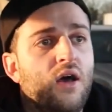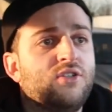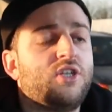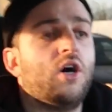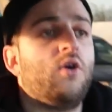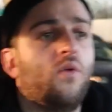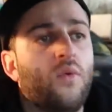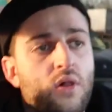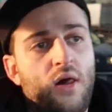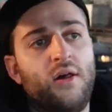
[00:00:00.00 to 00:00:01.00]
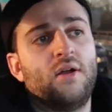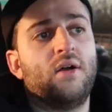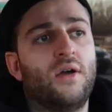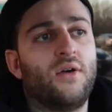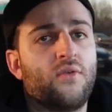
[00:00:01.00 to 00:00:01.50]
So
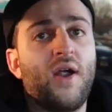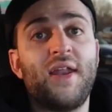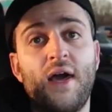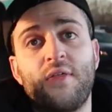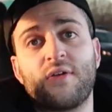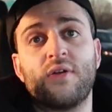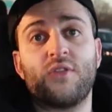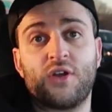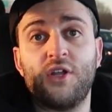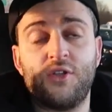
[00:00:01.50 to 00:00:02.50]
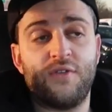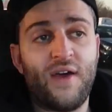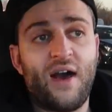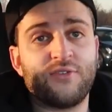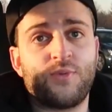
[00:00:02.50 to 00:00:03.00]
right now they're gonna do the
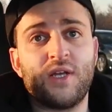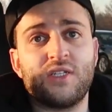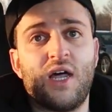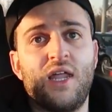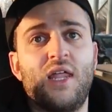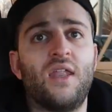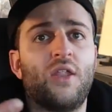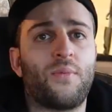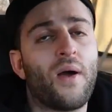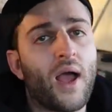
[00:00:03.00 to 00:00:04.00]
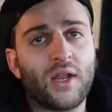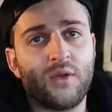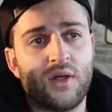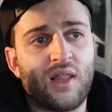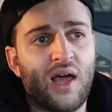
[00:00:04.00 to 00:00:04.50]
valve springs on it. They're probably gonna
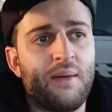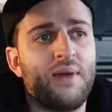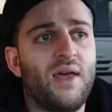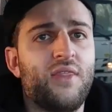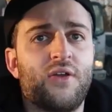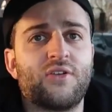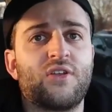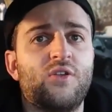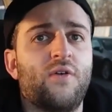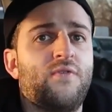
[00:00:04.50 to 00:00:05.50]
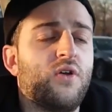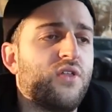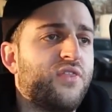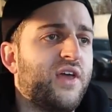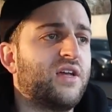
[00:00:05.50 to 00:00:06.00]
do alignment. They're gonna do a few
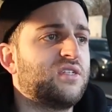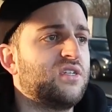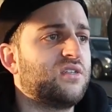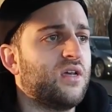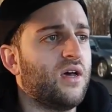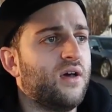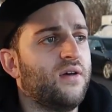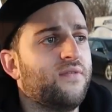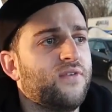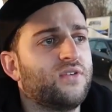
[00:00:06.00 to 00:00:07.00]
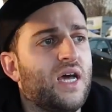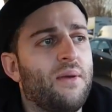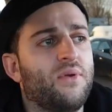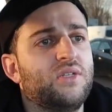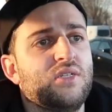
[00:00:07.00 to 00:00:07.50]
other things just for
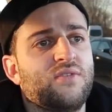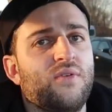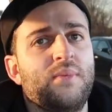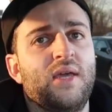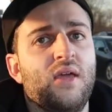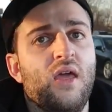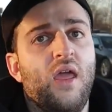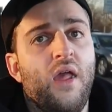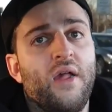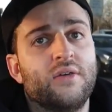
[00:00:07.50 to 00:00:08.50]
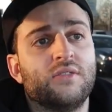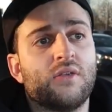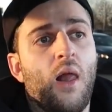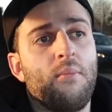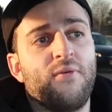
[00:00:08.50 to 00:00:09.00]
time reasons for me
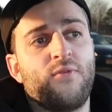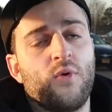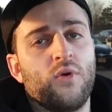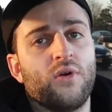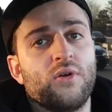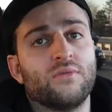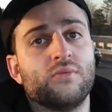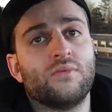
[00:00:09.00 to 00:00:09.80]
before